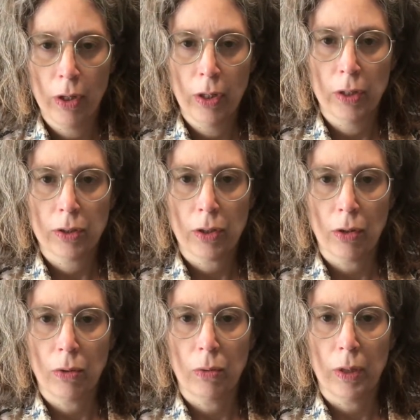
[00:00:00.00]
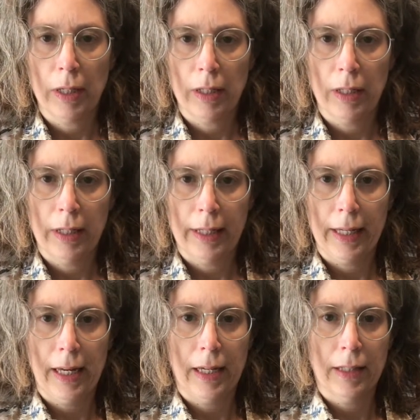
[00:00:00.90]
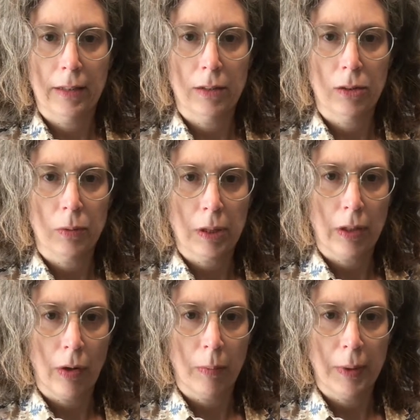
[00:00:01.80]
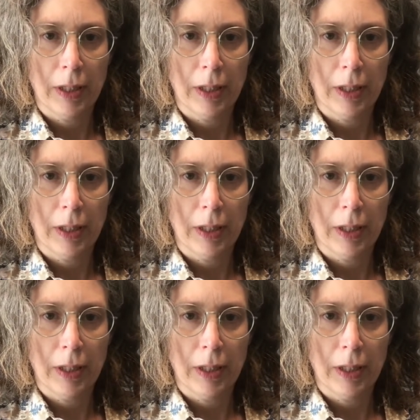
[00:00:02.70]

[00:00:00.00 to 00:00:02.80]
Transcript: so I can do a little bit